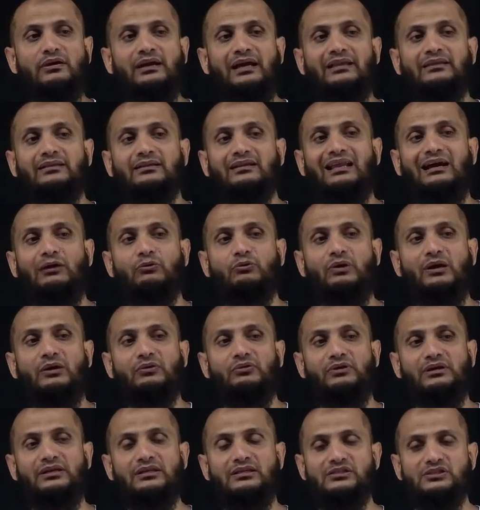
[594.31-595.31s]
and cloud
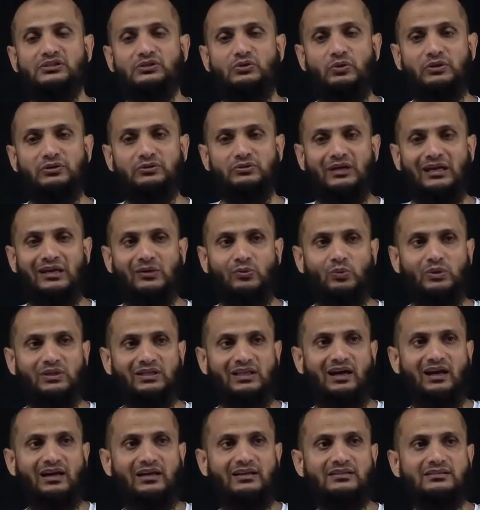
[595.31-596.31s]
router is going to
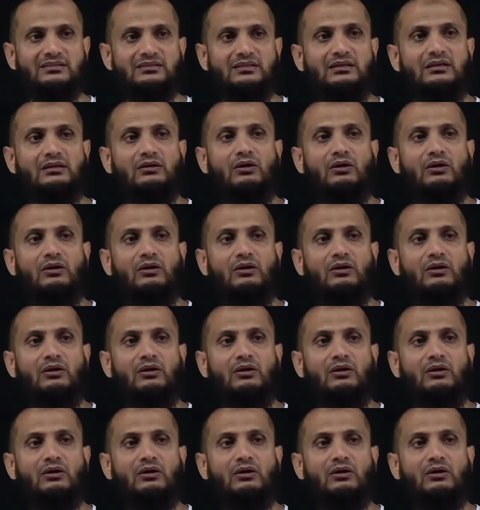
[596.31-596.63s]
advertise